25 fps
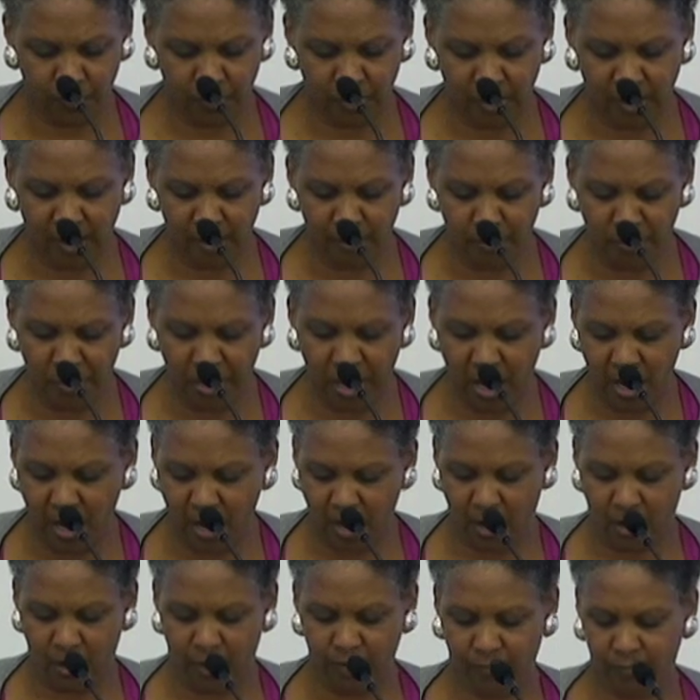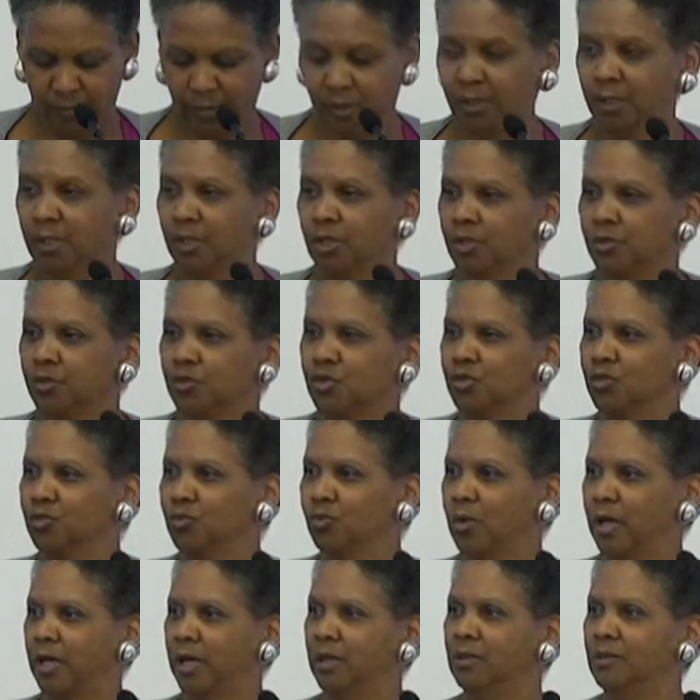compare to
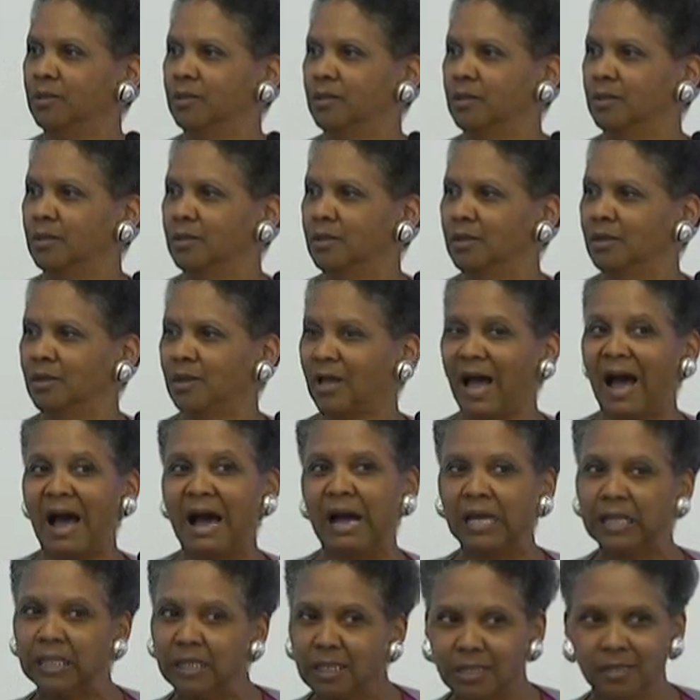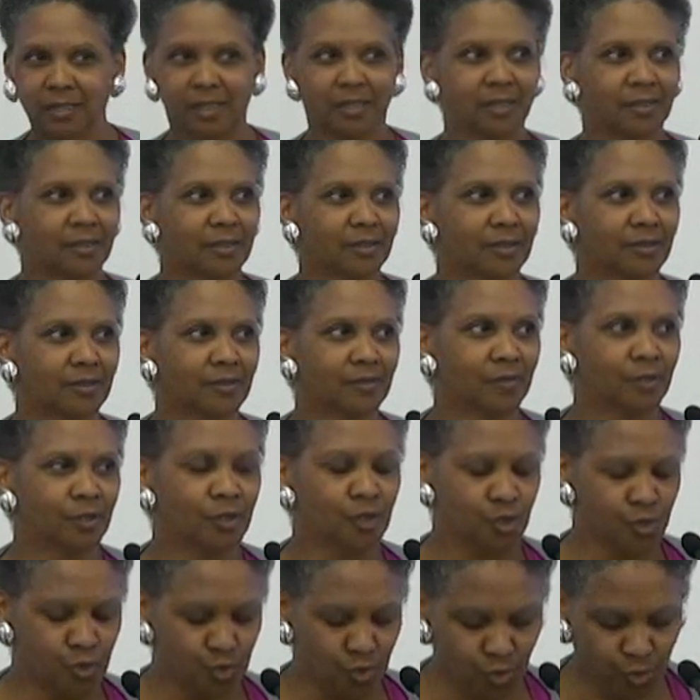what I think
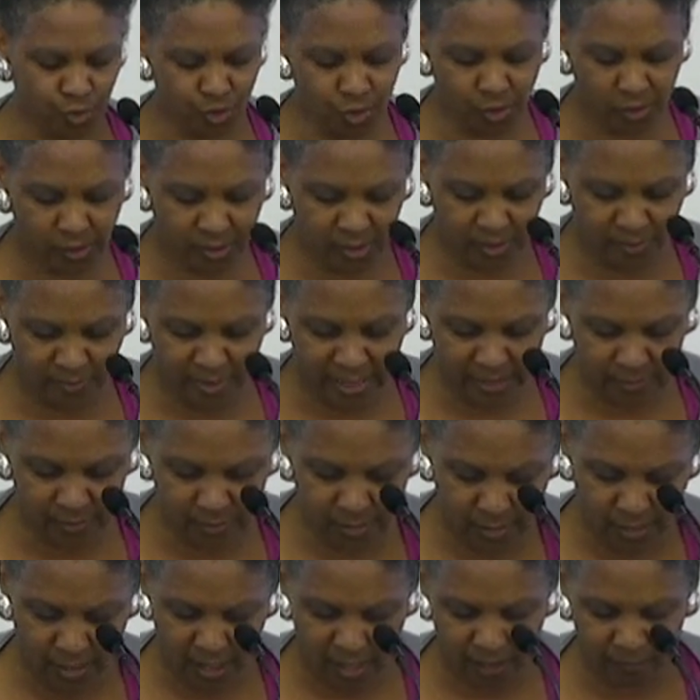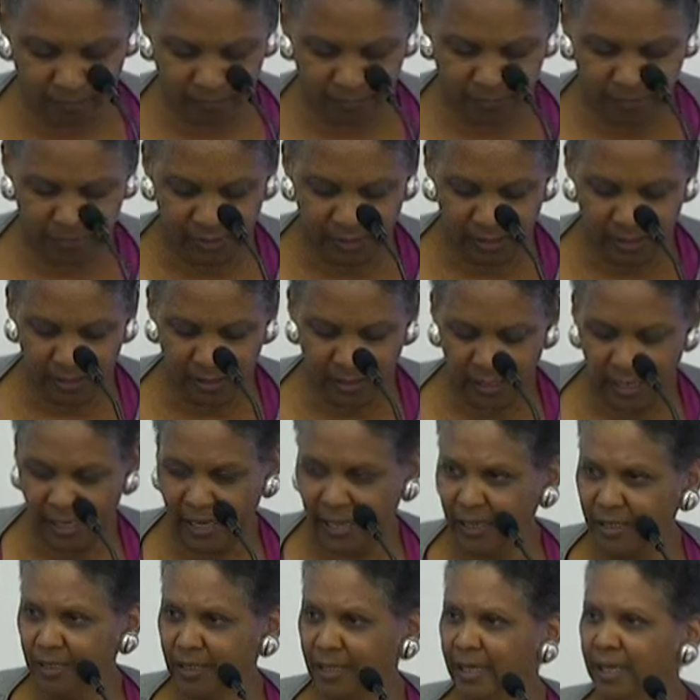you're talking about today,
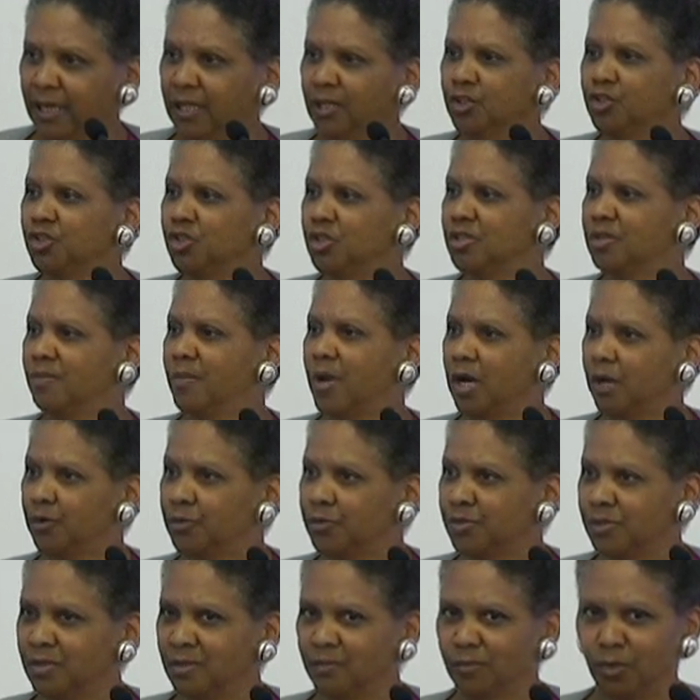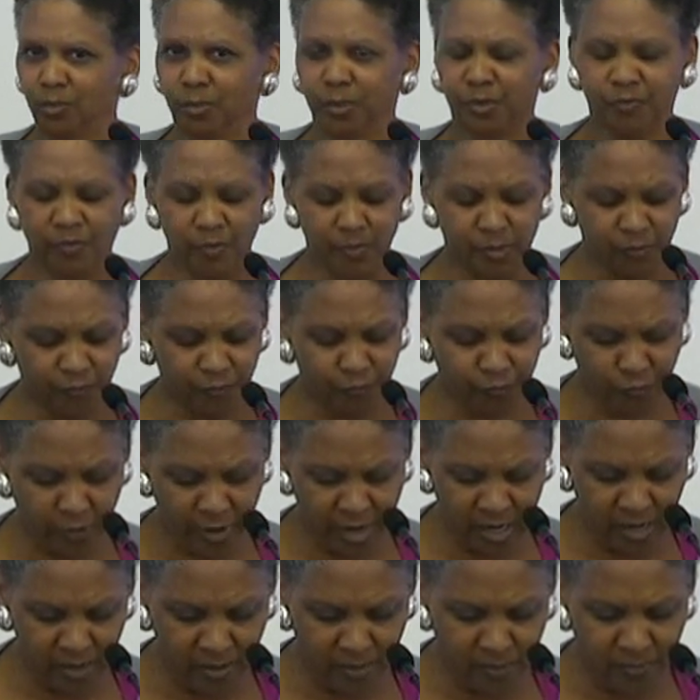the energy democracy movement, from the
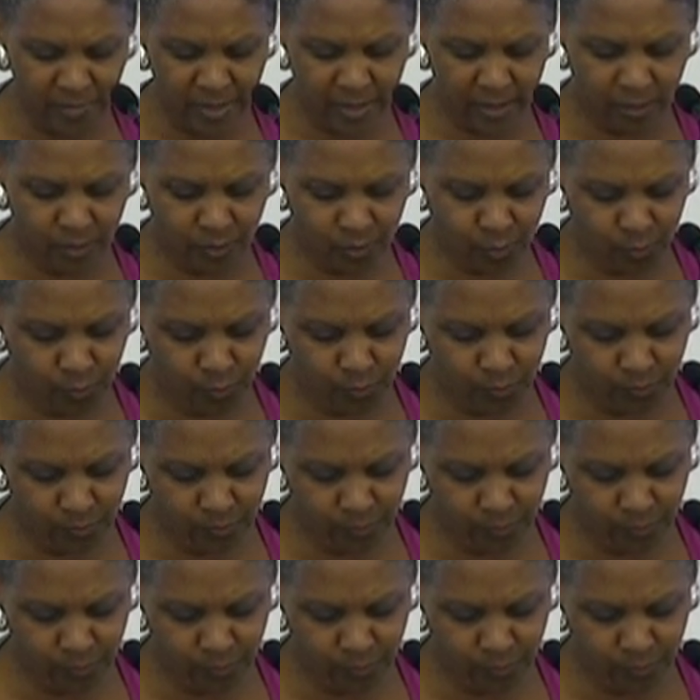frame that you